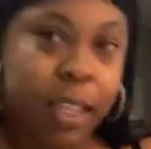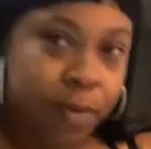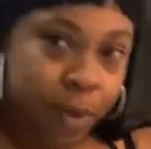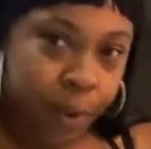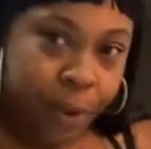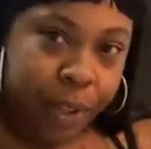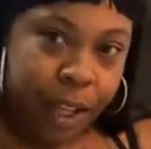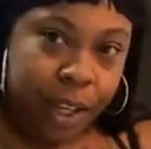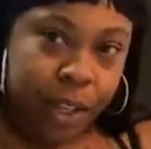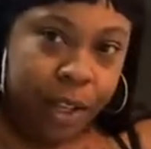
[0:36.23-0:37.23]
real
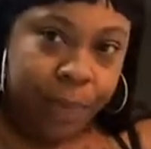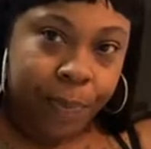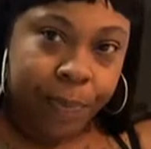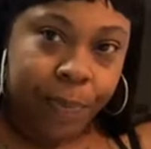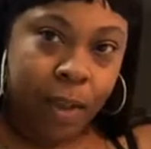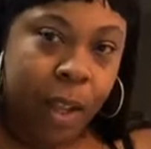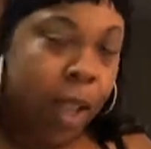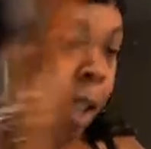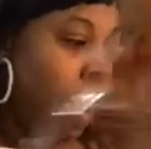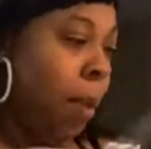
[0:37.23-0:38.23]
thin too.
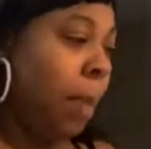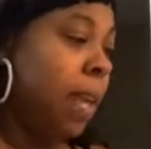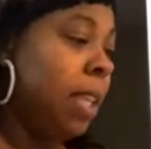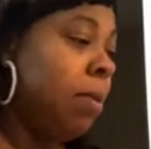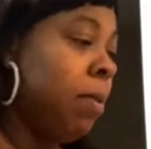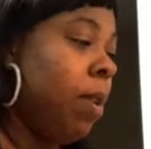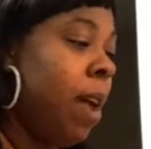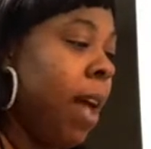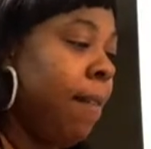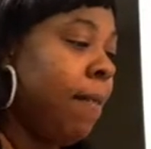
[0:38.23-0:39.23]
But that's what we're gonna
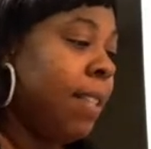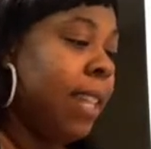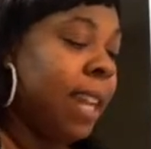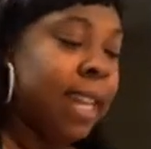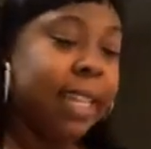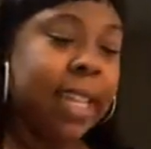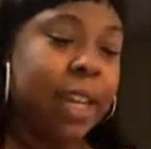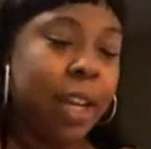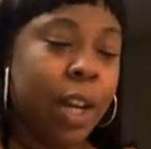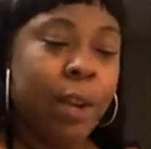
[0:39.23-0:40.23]
have for tonight
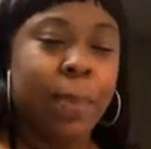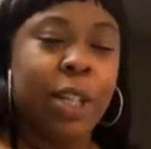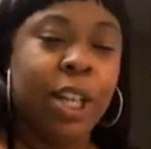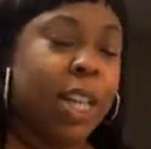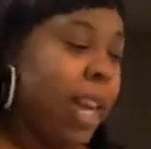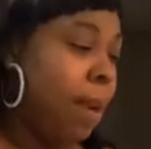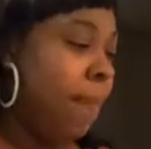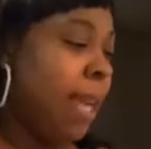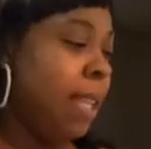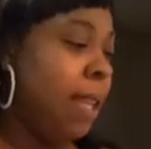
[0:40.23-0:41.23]
dinner, and I'm gonna show you how to
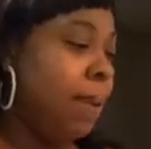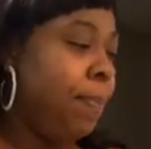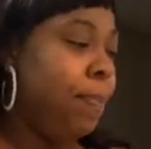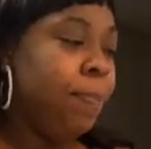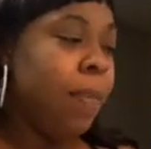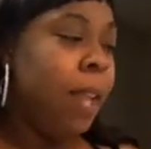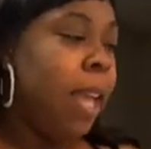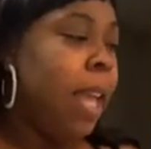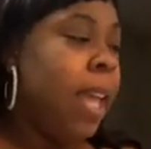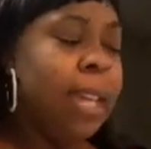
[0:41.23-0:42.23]
make them.
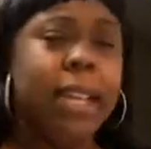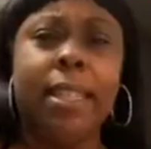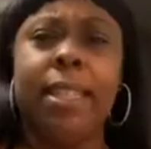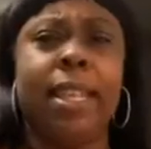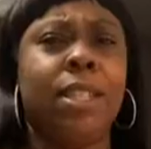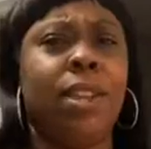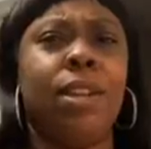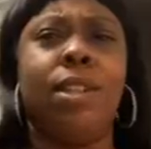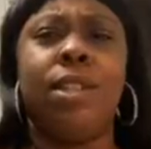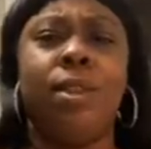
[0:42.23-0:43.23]
And these things are
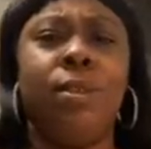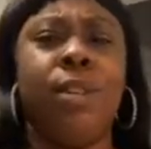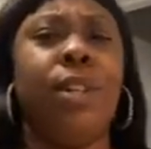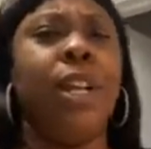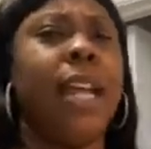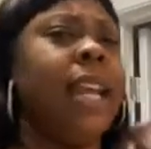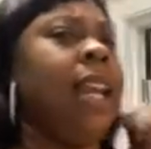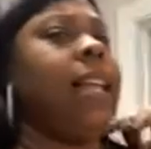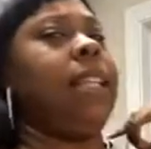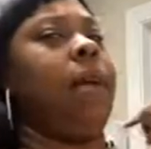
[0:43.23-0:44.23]
so good,
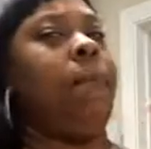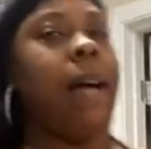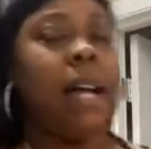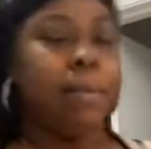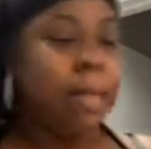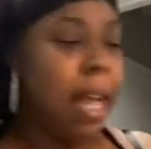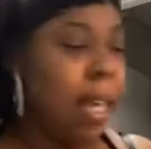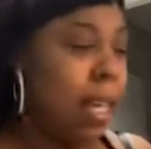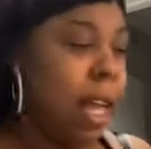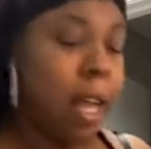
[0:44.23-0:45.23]
like the
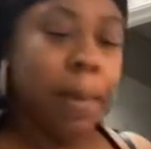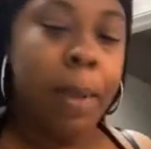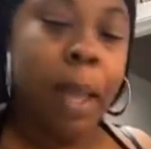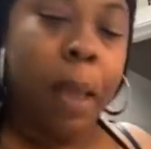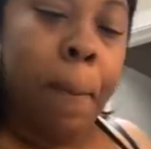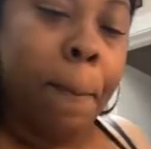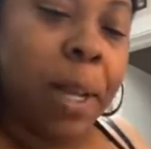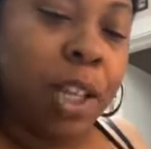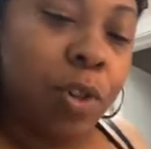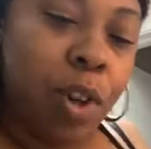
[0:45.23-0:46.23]
bomb.com.
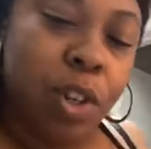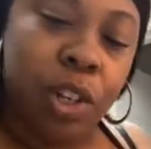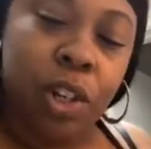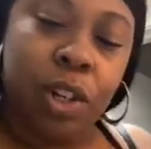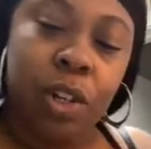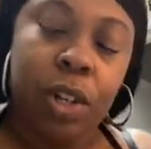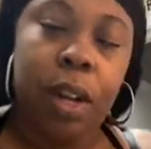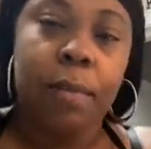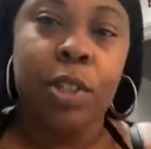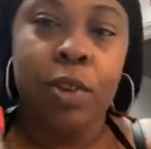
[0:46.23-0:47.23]
But you go to
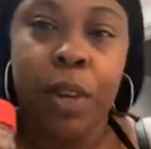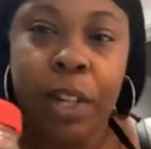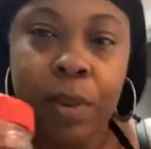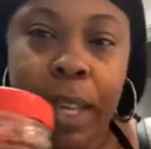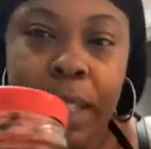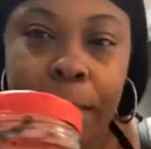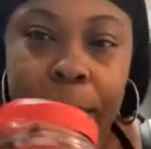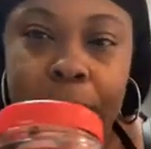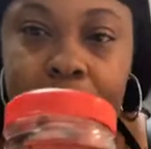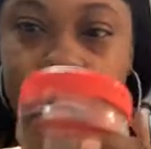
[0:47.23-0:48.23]
the store and you get some of this